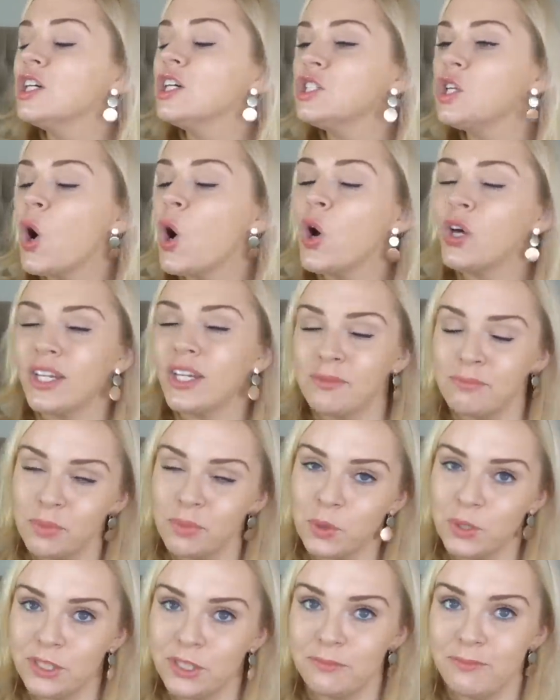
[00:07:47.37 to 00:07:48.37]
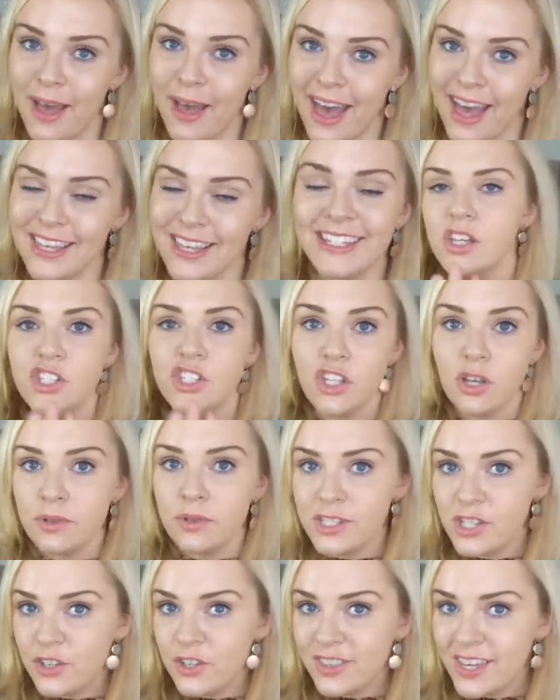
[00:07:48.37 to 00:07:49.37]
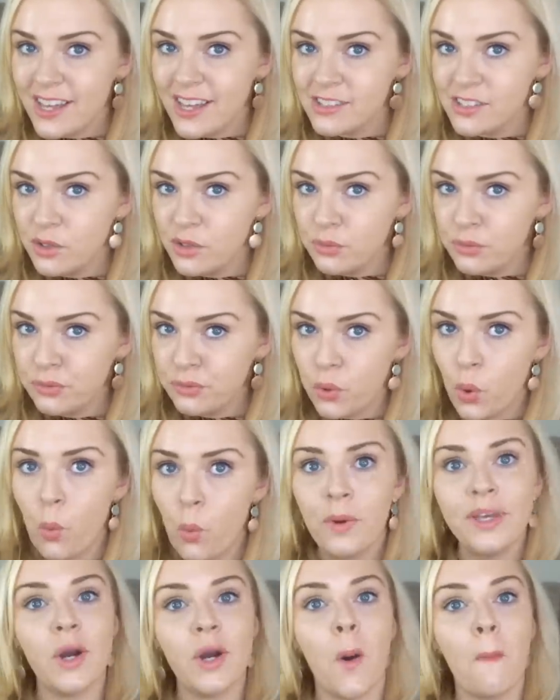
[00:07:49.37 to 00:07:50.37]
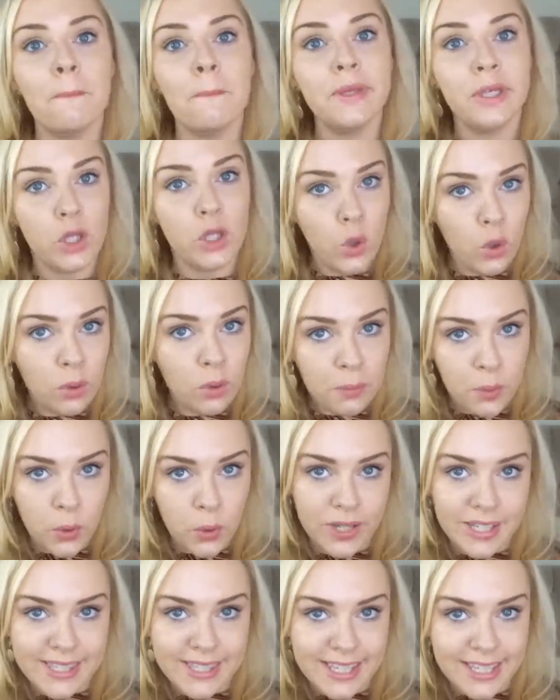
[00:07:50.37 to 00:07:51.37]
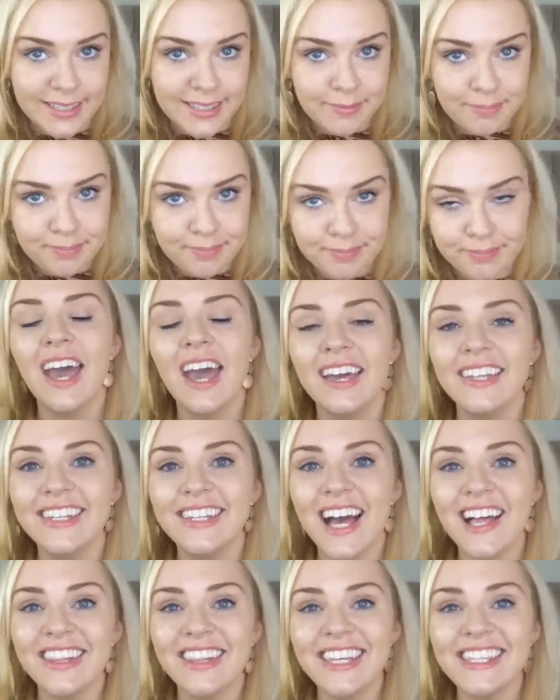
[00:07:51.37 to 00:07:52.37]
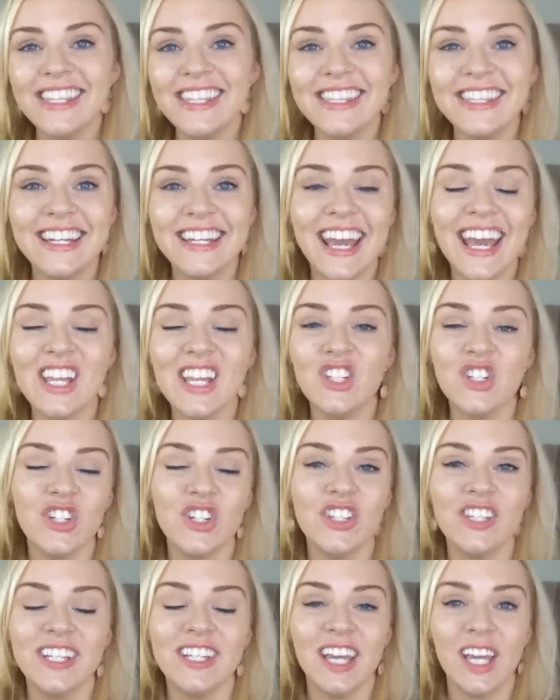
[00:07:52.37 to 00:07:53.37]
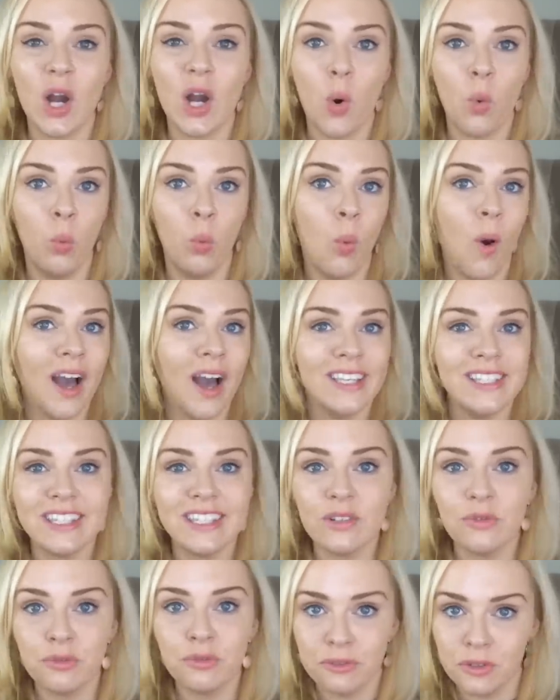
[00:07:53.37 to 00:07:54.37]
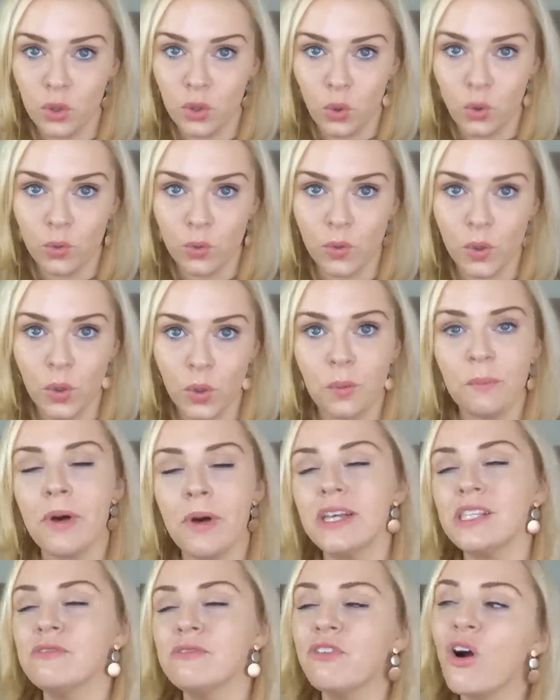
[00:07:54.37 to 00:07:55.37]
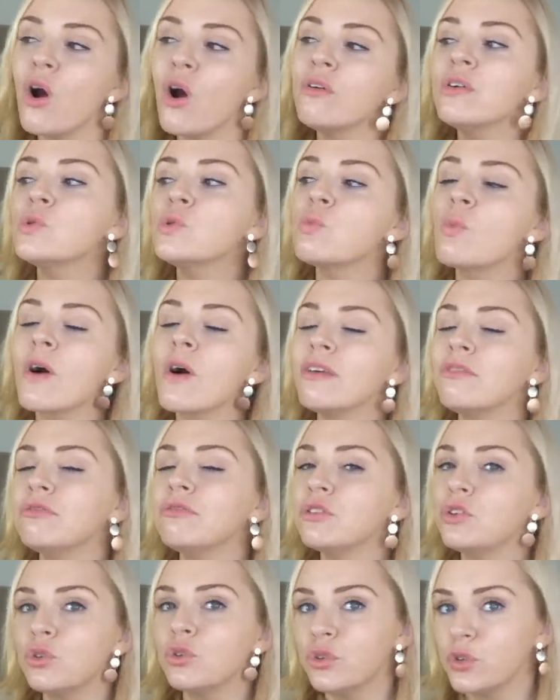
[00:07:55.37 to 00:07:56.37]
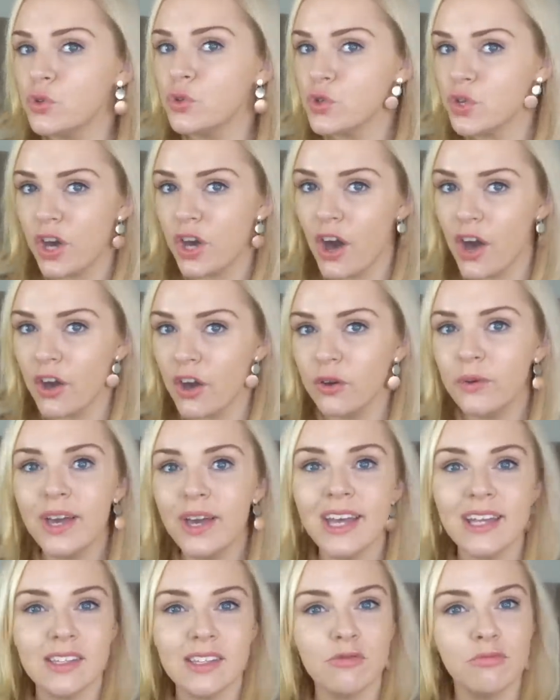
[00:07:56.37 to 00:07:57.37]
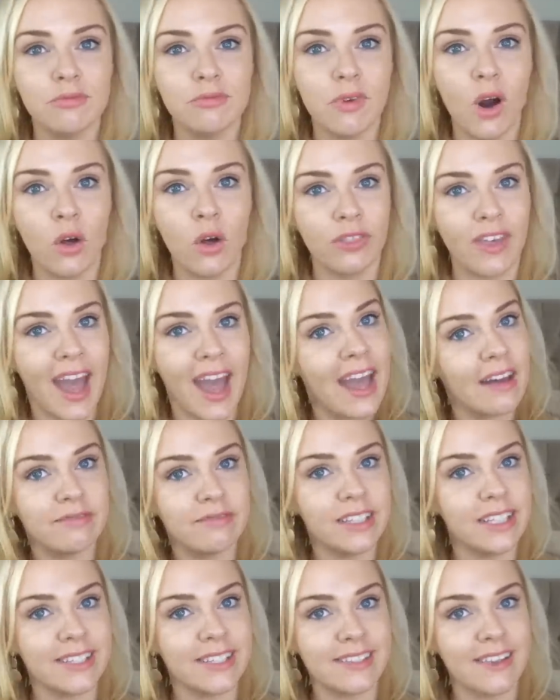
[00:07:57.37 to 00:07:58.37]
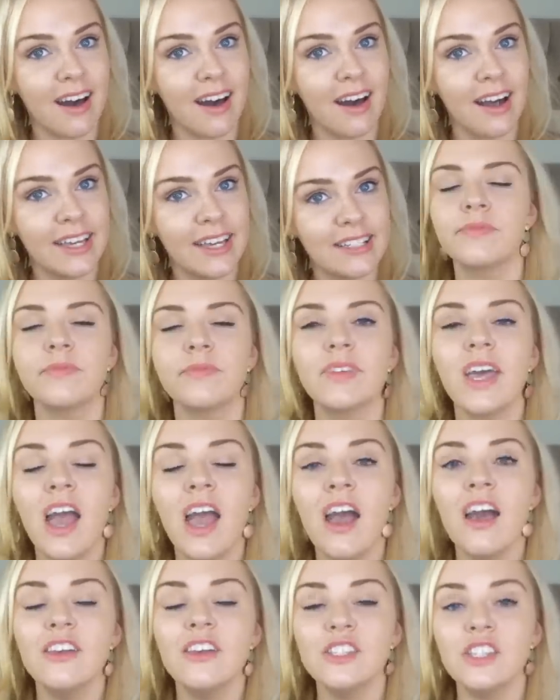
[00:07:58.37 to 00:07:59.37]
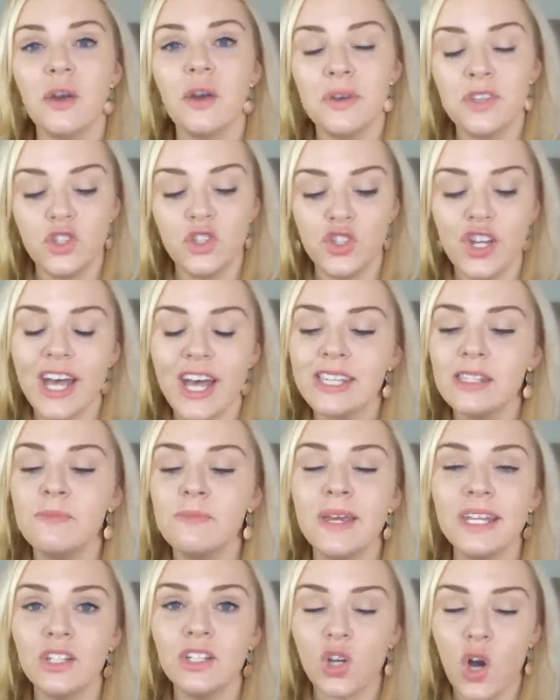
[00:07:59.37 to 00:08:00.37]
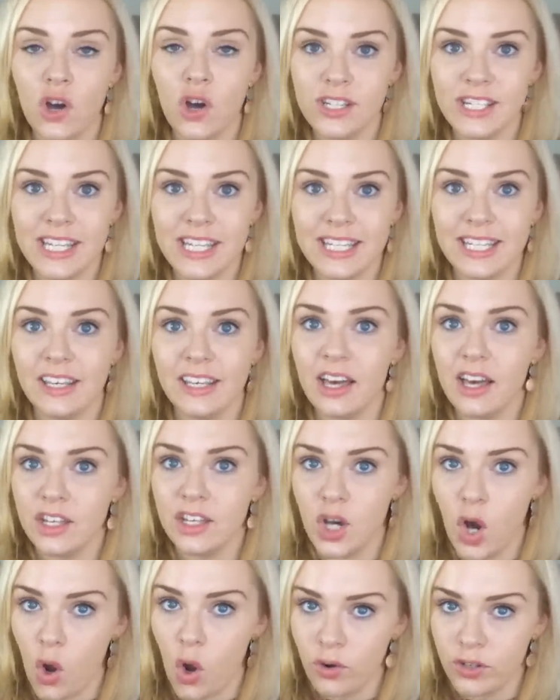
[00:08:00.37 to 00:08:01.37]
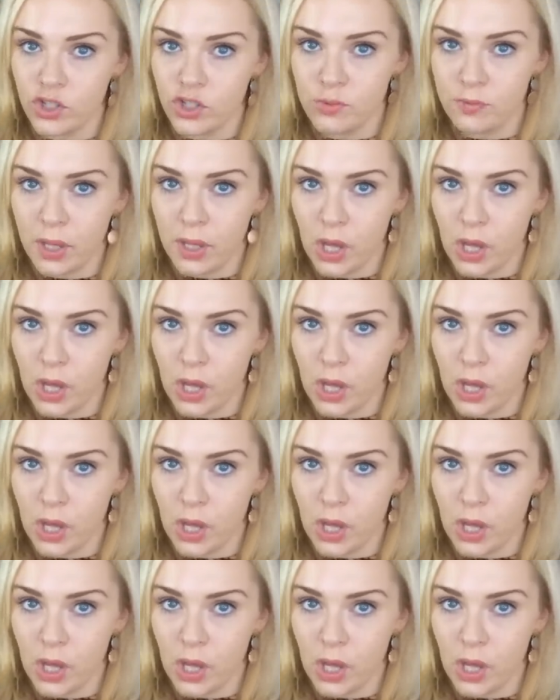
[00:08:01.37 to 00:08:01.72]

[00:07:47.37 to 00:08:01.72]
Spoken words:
gone and put to bed. So in 2004, we got Pure Poison. Now this is an interesting white floral, but as far as white florals go, it's on the heavier side. So it's jasmine, gardenia, and orange